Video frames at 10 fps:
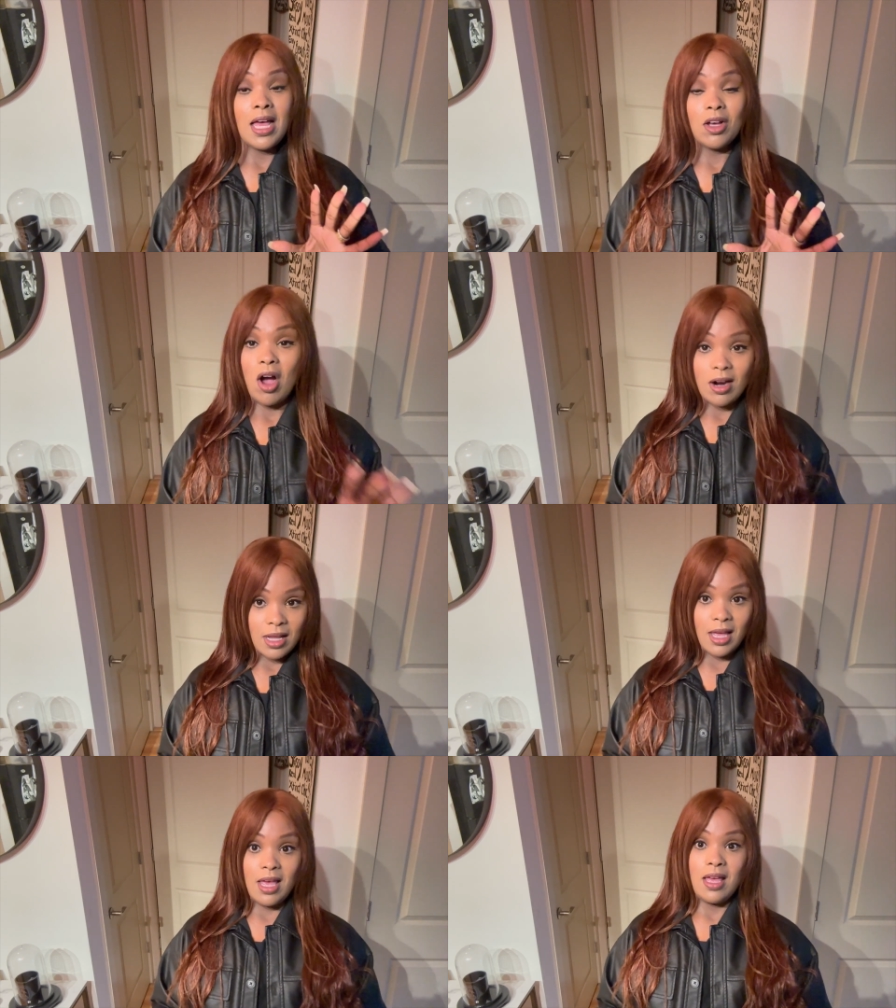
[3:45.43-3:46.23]

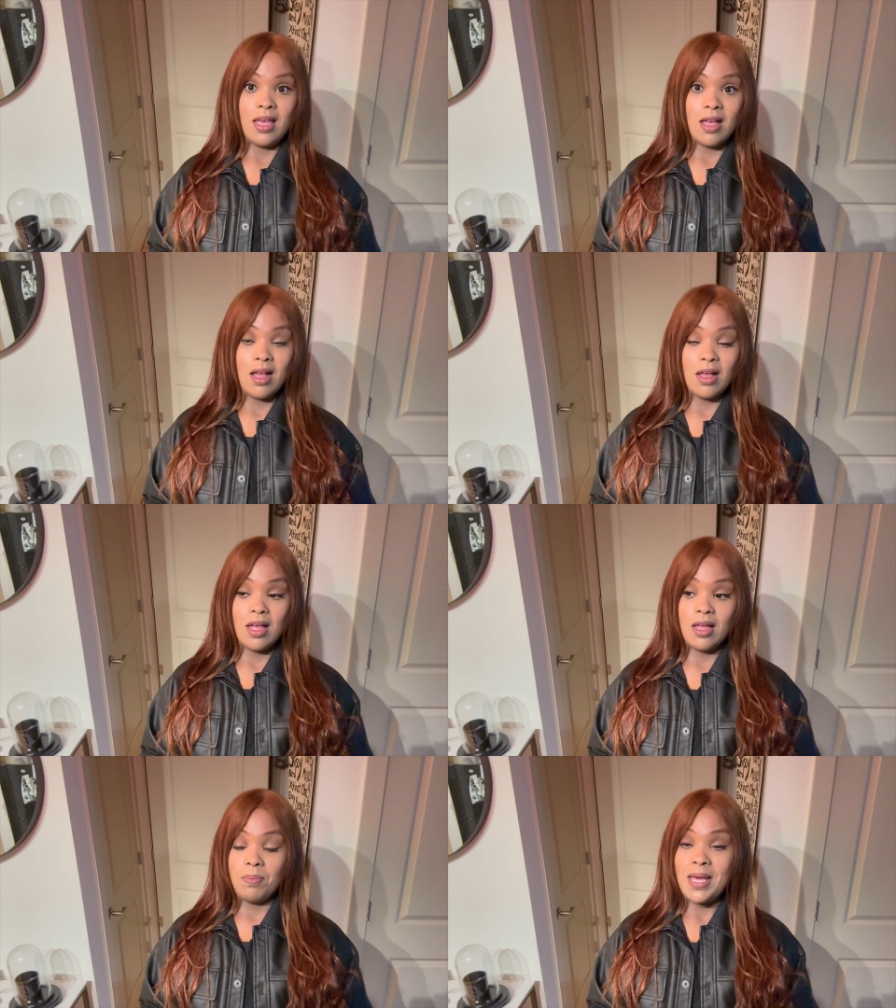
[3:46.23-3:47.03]
Cartier
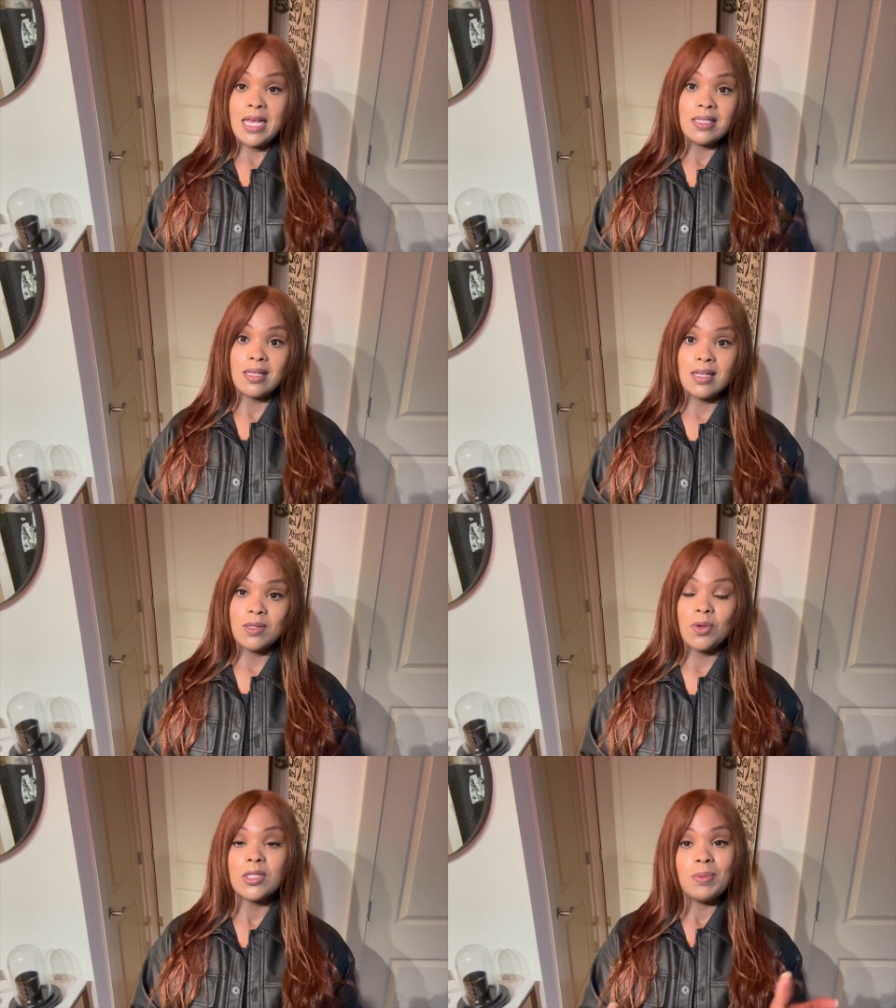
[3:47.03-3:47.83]
uh, pieces,
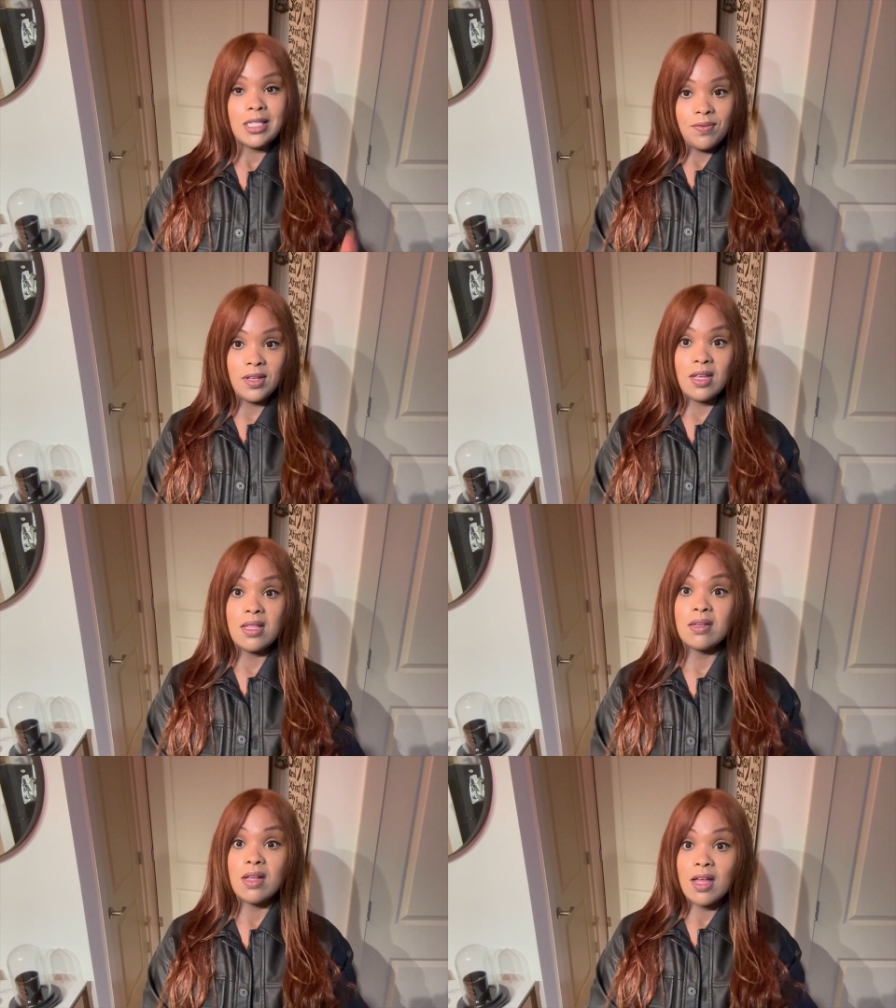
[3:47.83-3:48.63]
well specifically
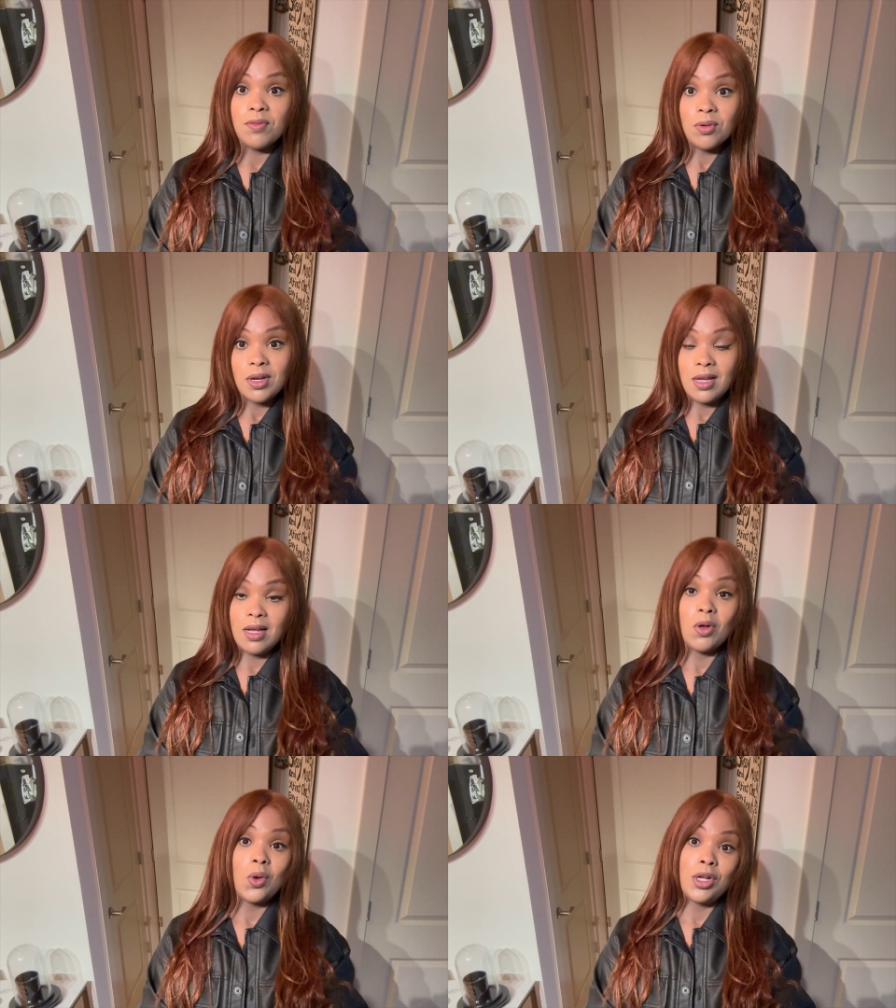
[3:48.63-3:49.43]
the Love
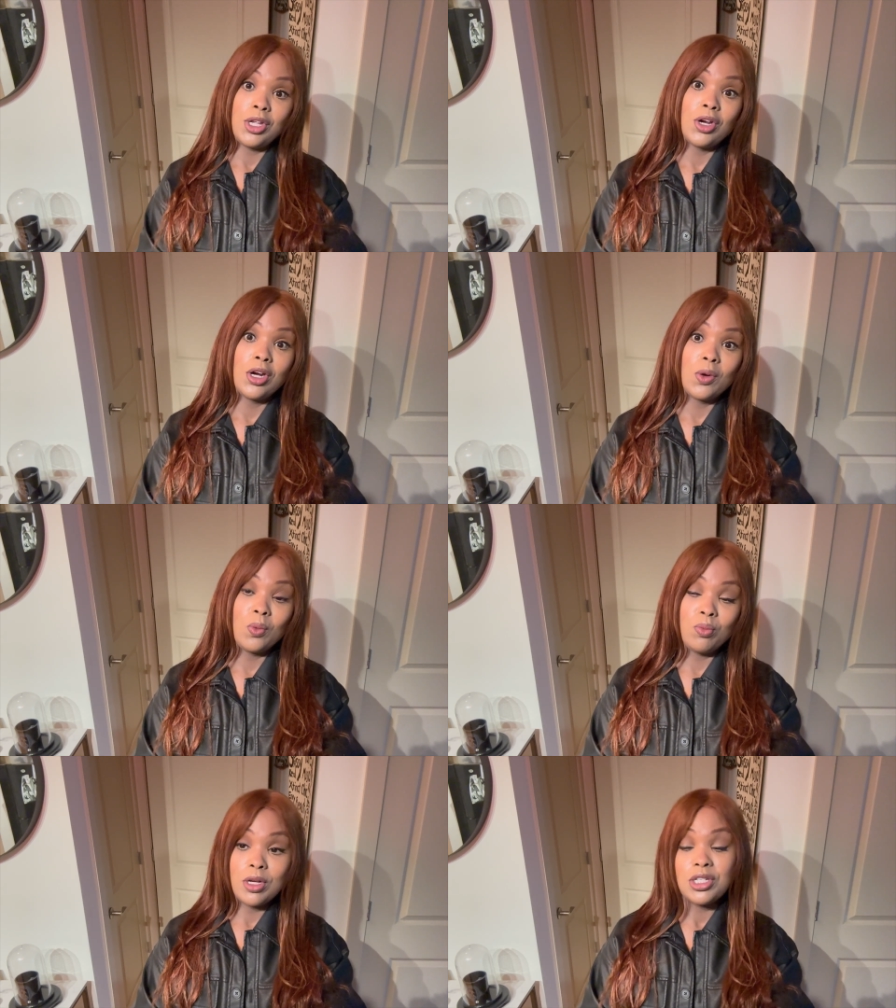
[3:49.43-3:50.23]
Ring on your
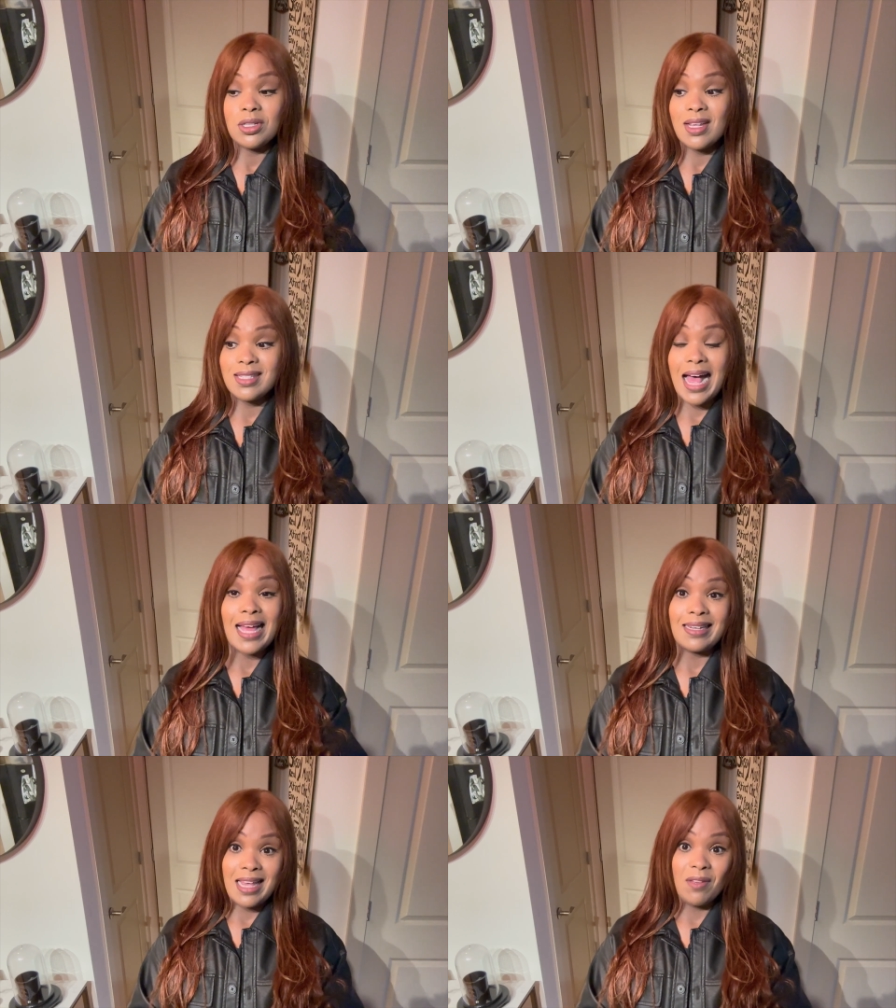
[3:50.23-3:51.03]
wish list, I
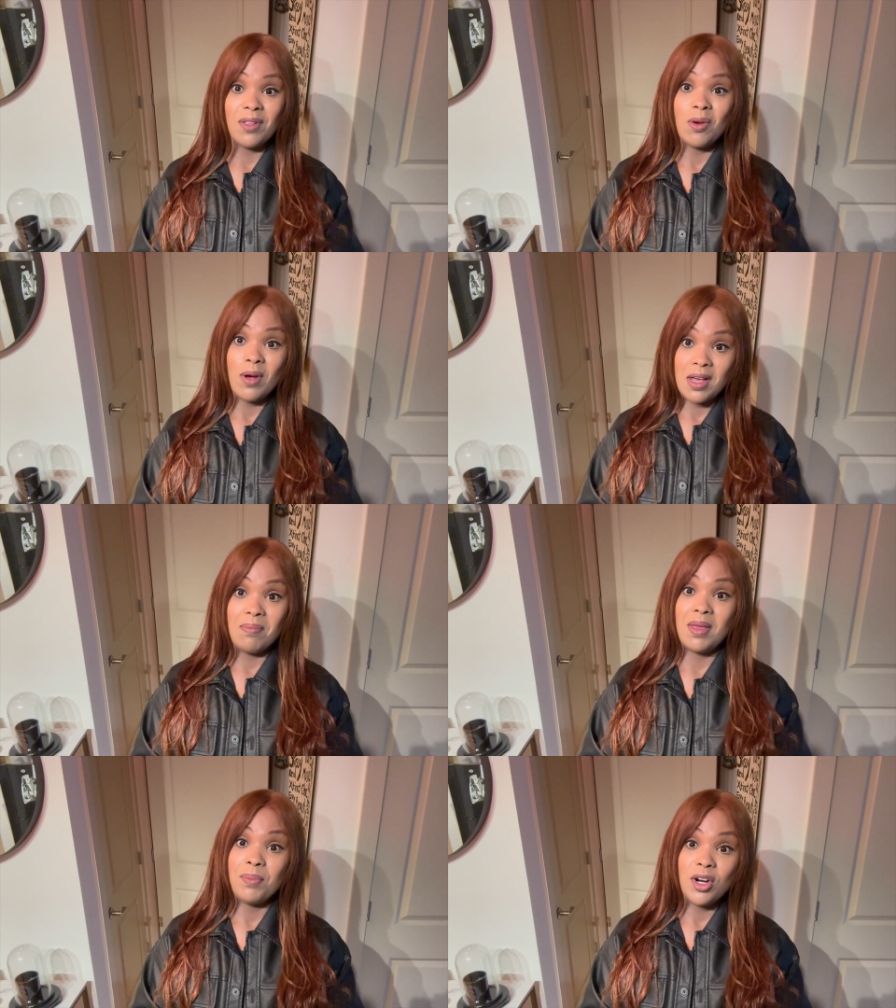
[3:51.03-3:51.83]
definitely
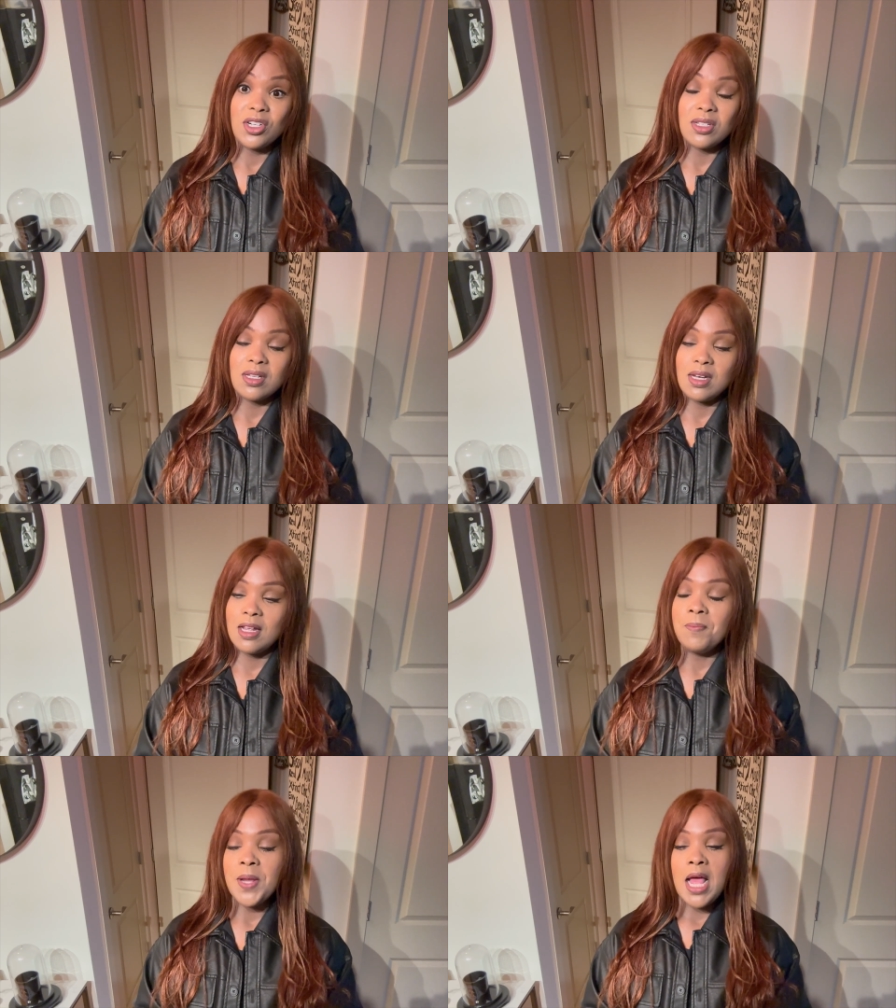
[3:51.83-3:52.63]
recommend purchasing it.